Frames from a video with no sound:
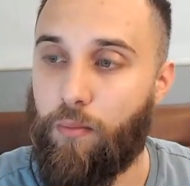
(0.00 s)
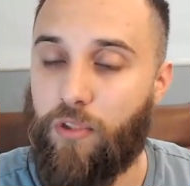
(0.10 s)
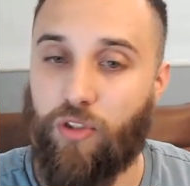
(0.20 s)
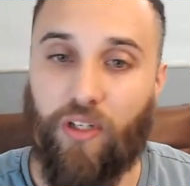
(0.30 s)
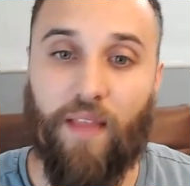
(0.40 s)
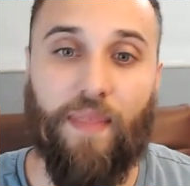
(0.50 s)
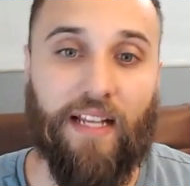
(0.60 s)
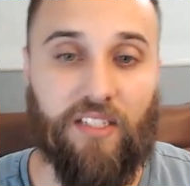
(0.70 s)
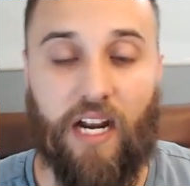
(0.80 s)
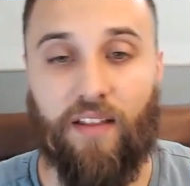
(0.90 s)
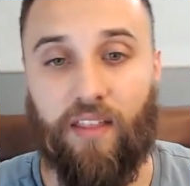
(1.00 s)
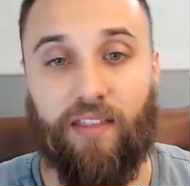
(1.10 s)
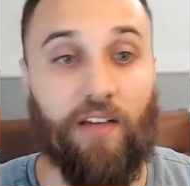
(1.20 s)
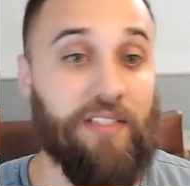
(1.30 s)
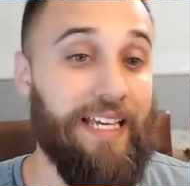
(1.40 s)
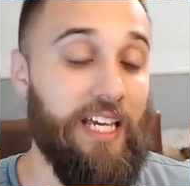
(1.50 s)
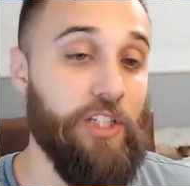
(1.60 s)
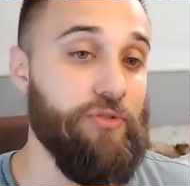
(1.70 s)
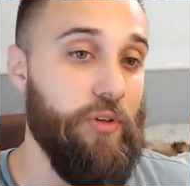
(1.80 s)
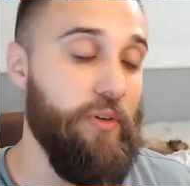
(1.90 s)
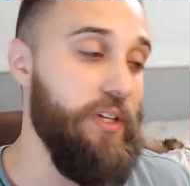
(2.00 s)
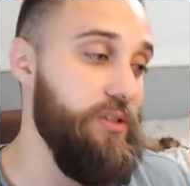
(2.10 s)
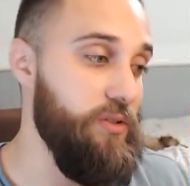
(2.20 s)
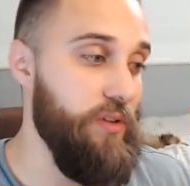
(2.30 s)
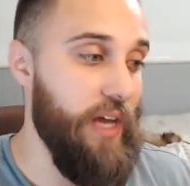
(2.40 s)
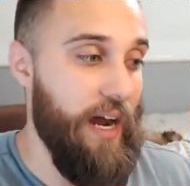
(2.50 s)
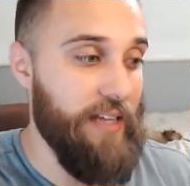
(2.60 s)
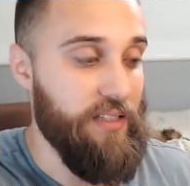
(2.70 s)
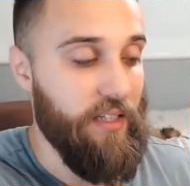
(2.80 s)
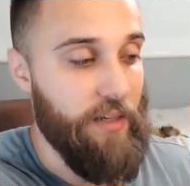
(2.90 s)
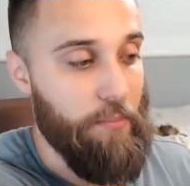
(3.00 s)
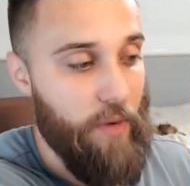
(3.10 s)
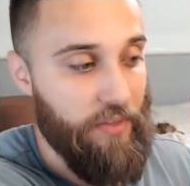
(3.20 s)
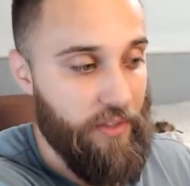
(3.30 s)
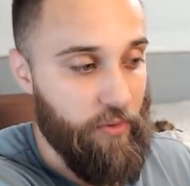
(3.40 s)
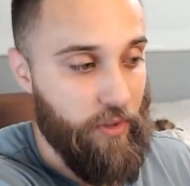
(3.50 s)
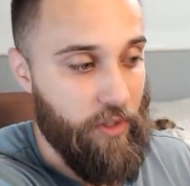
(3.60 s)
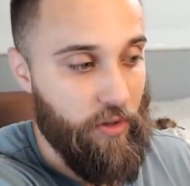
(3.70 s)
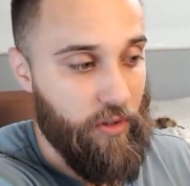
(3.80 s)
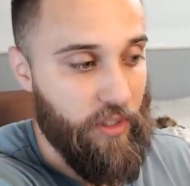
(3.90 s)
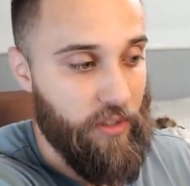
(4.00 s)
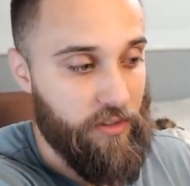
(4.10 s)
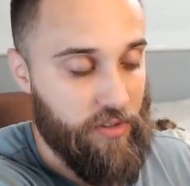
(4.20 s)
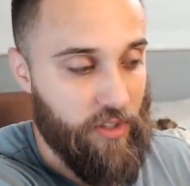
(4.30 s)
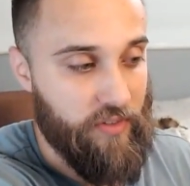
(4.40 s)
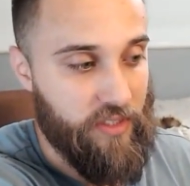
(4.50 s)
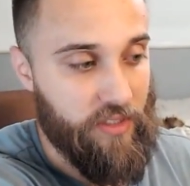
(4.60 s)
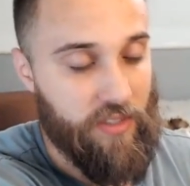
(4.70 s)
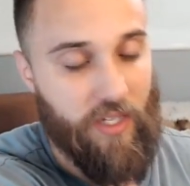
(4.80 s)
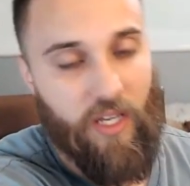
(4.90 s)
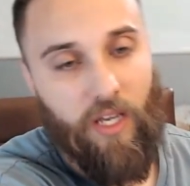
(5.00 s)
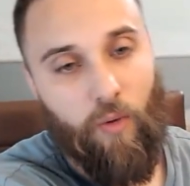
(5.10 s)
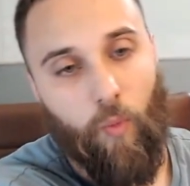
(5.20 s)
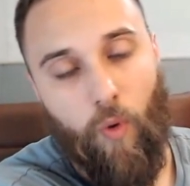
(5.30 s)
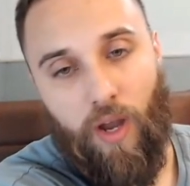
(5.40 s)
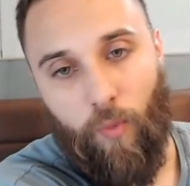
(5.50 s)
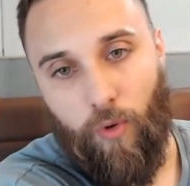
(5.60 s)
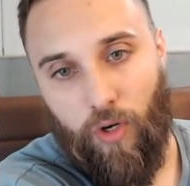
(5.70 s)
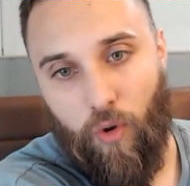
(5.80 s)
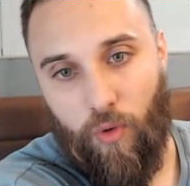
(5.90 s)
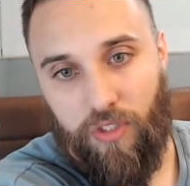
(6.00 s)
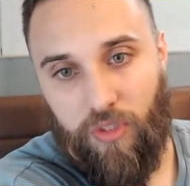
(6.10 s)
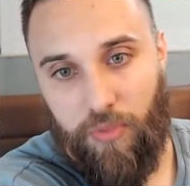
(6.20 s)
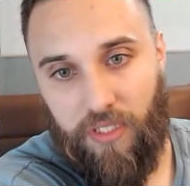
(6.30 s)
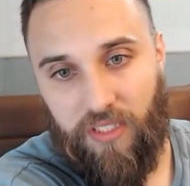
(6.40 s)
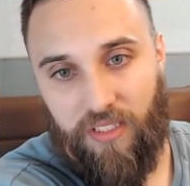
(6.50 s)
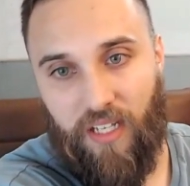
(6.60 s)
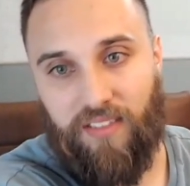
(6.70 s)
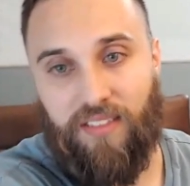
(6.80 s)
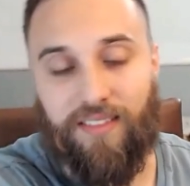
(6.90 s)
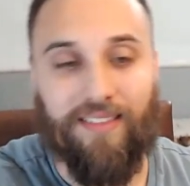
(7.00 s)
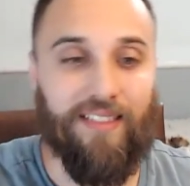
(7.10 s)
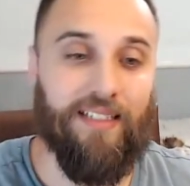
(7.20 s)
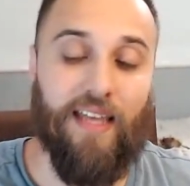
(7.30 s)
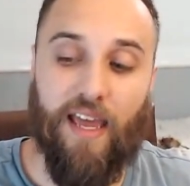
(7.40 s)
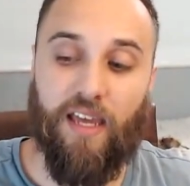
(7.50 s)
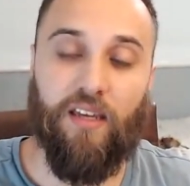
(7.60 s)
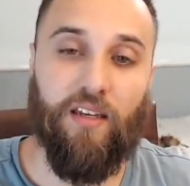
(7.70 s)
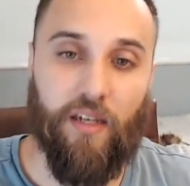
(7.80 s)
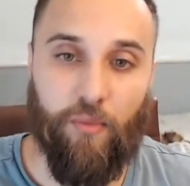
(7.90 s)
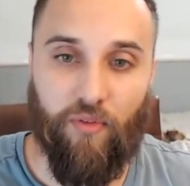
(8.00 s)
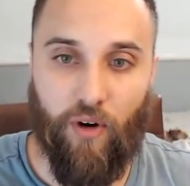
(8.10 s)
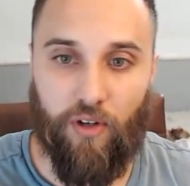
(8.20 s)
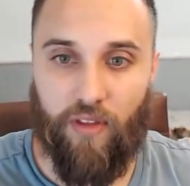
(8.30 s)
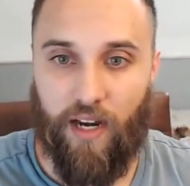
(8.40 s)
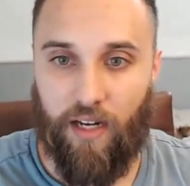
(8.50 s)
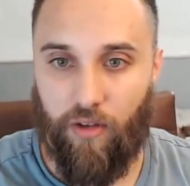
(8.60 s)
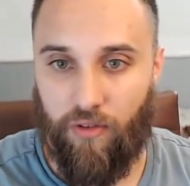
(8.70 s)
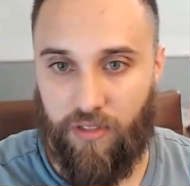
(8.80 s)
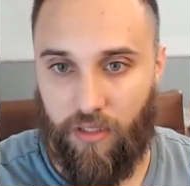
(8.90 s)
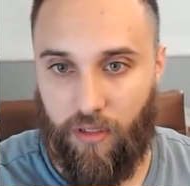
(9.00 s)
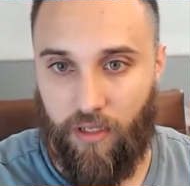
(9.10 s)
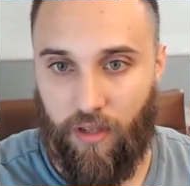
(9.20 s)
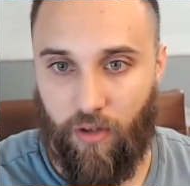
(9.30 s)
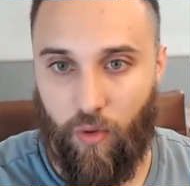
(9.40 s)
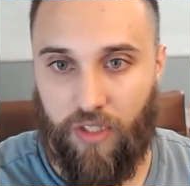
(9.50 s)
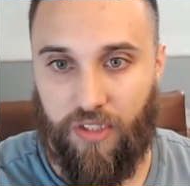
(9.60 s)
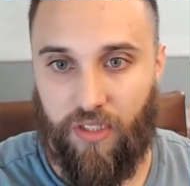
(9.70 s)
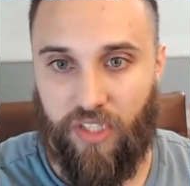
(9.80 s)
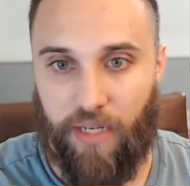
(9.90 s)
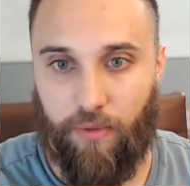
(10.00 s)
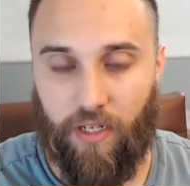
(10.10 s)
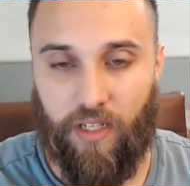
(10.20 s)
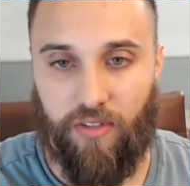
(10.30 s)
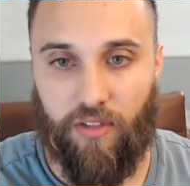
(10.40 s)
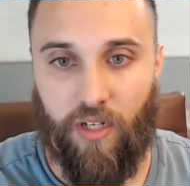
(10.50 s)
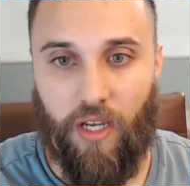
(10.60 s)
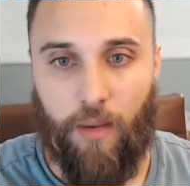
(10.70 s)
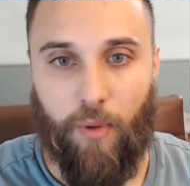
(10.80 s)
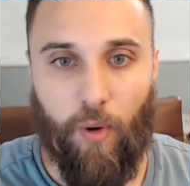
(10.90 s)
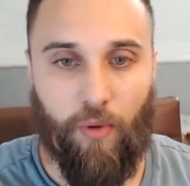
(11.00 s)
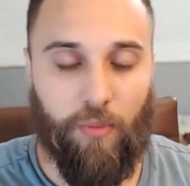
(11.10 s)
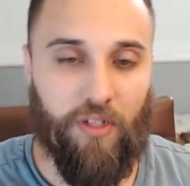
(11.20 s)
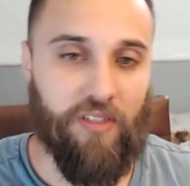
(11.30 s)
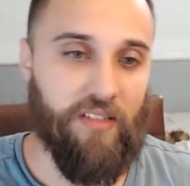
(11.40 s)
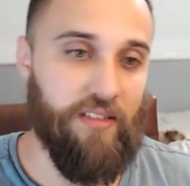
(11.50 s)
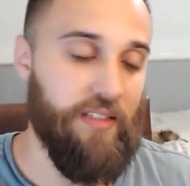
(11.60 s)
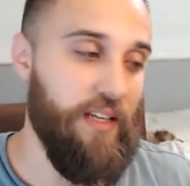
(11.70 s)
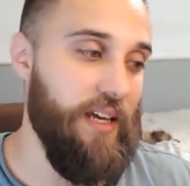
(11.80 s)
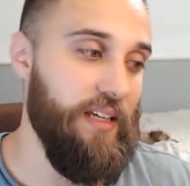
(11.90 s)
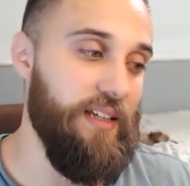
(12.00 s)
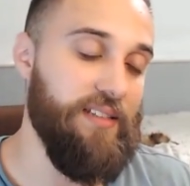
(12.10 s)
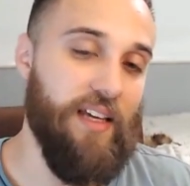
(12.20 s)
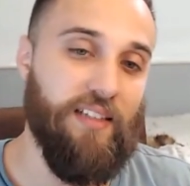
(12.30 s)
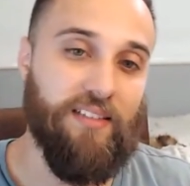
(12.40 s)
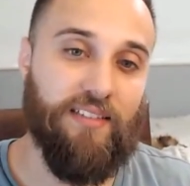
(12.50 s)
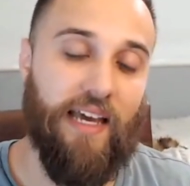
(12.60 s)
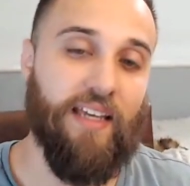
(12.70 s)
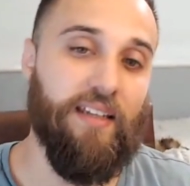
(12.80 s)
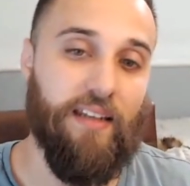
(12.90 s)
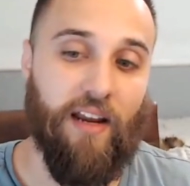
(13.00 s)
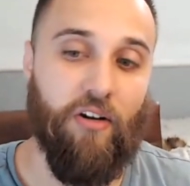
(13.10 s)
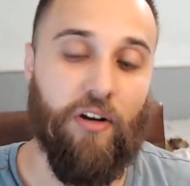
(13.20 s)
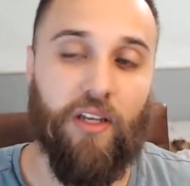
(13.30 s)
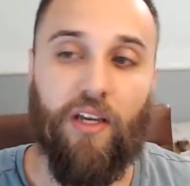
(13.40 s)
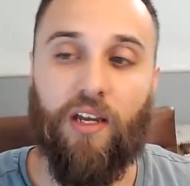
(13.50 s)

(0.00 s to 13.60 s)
So again, that's kind of that was the intro into the high ticket monthly recurring services. What we're going to be discussing today, and before I do that, I know there's another question in the chat I want to answer, but what we're going to be discussing today is a secondary